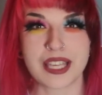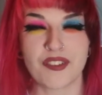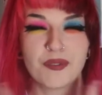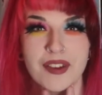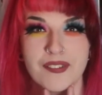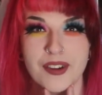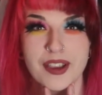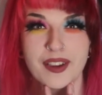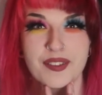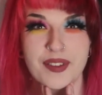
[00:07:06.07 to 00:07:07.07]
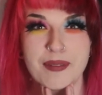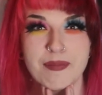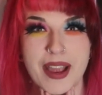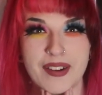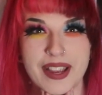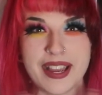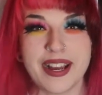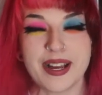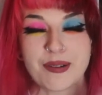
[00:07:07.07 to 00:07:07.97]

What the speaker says: gift from my very good friend Mary.